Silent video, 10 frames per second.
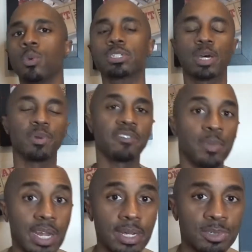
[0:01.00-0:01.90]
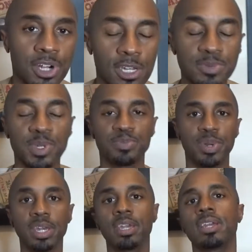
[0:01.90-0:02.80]
What's up, everybody? I'm Charles
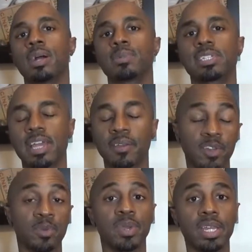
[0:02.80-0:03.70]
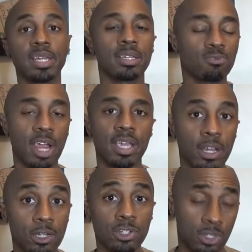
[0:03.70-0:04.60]
McBee. I'm a stand-up comedian right
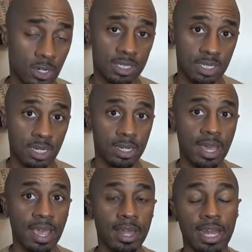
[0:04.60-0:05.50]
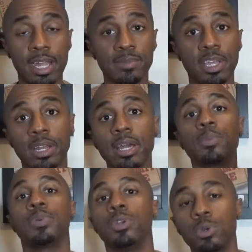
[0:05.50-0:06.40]
here in New York City, and I am here to
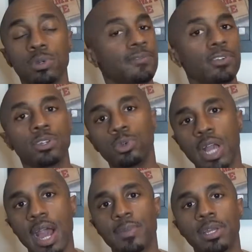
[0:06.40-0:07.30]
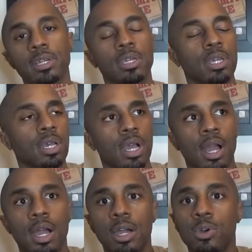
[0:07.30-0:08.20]
help you if you're a new comic
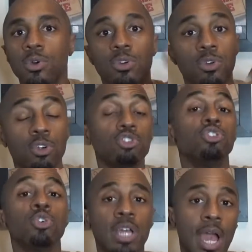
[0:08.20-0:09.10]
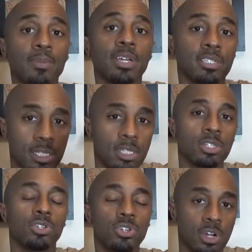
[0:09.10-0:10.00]
or new comic to the
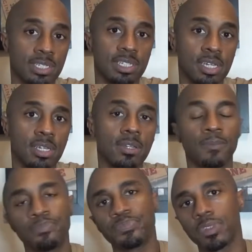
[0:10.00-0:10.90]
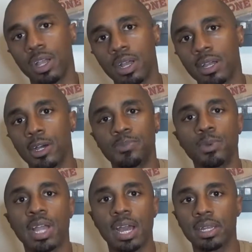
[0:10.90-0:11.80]
New York scene, help
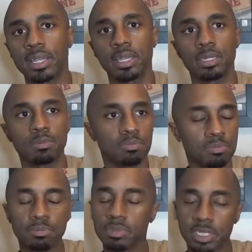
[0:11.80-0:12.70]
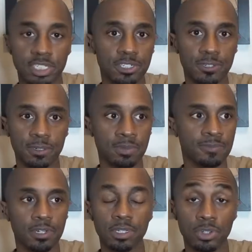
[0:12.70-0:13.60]
you kind of get your
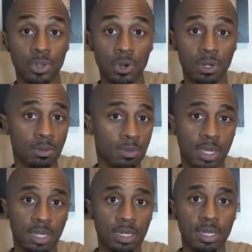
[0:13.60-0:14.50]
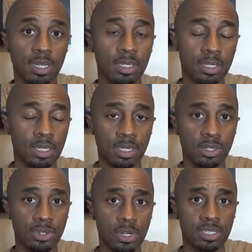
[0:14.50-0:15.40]
foot in the door in
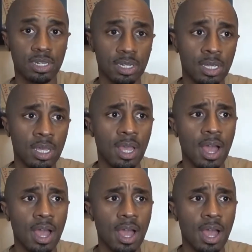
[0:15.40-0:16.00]
New York City.